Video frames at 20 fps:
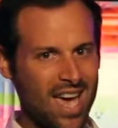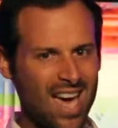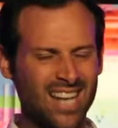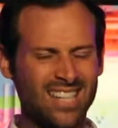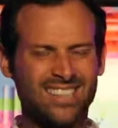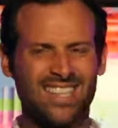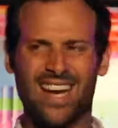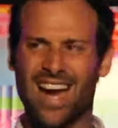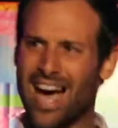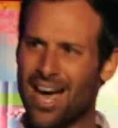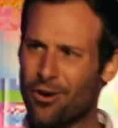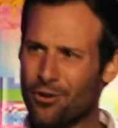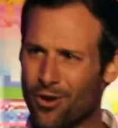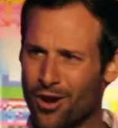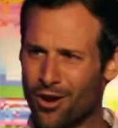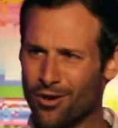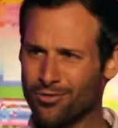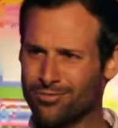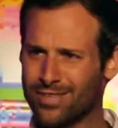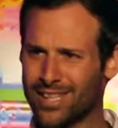And I said, "I don't
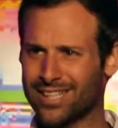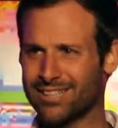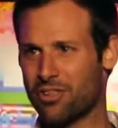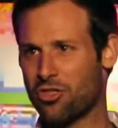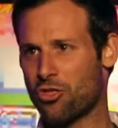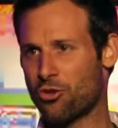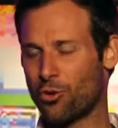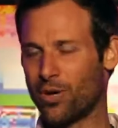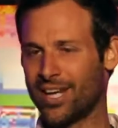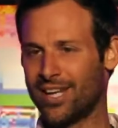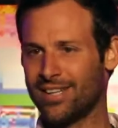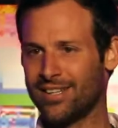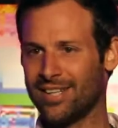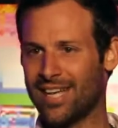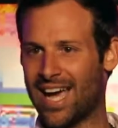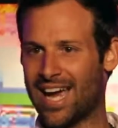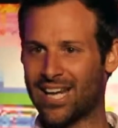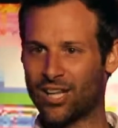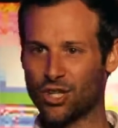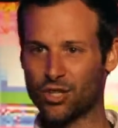know, like 3.
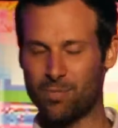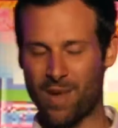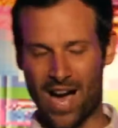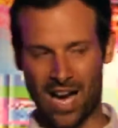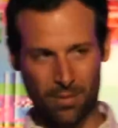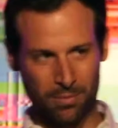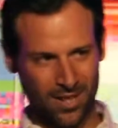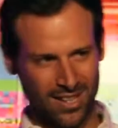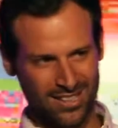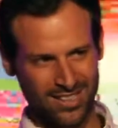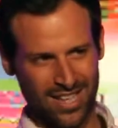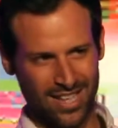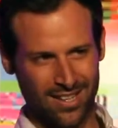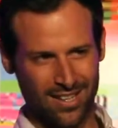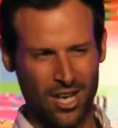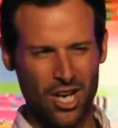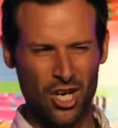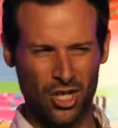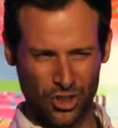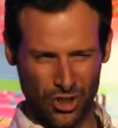And he looked back at me and he
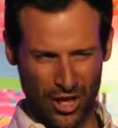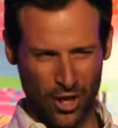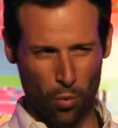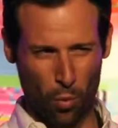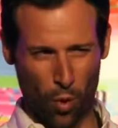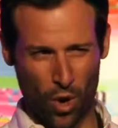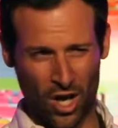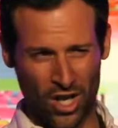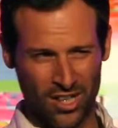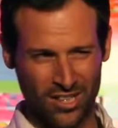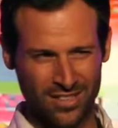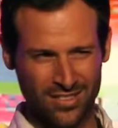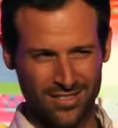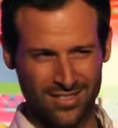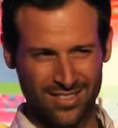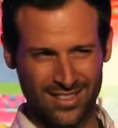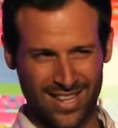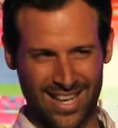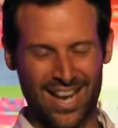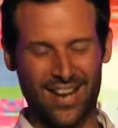said, "It's like 1.
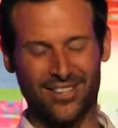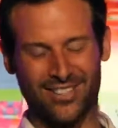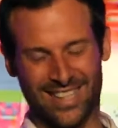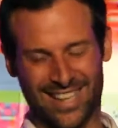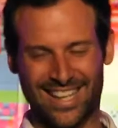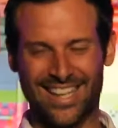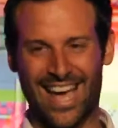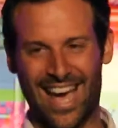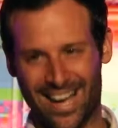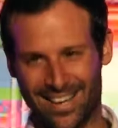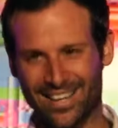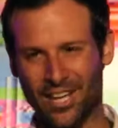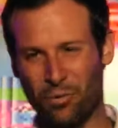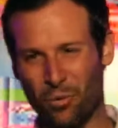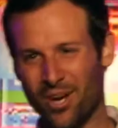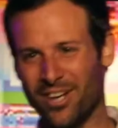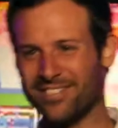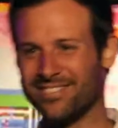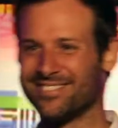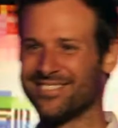And I was like, "Yeah, like
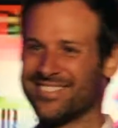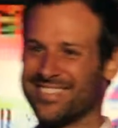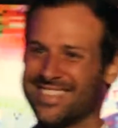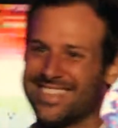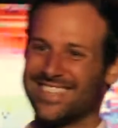1.